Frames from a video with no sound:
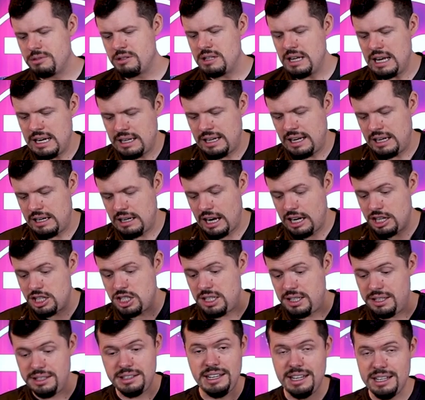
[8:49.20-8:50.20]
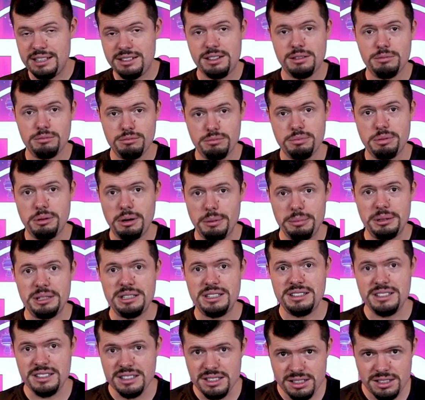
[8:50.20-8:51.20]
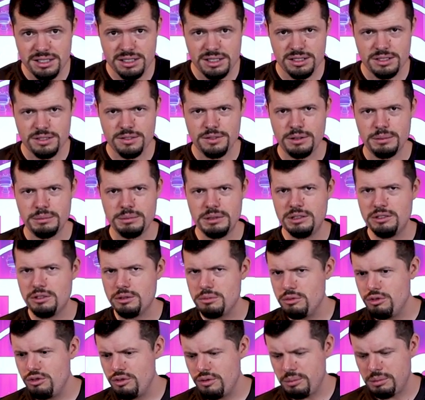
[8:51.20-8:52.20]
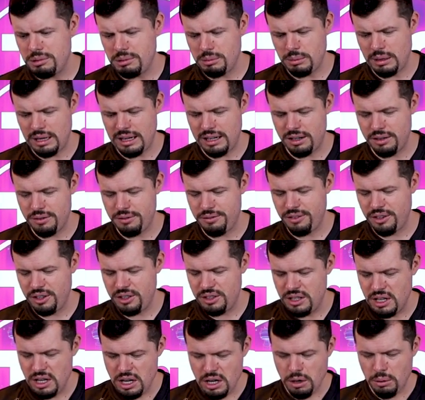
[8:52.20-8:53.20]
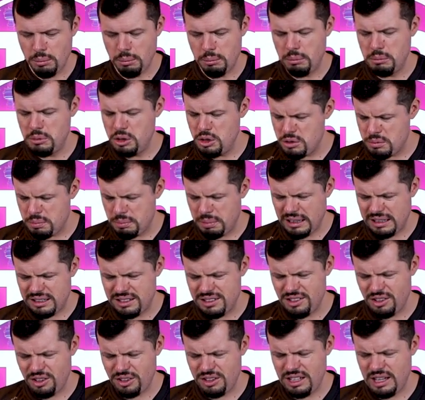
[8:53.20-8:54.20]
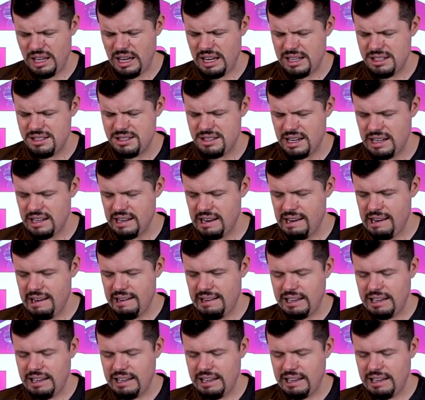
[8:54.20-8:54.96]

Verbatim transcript: that can actually get some proper distance from it, removable microphone, mute button on the headset.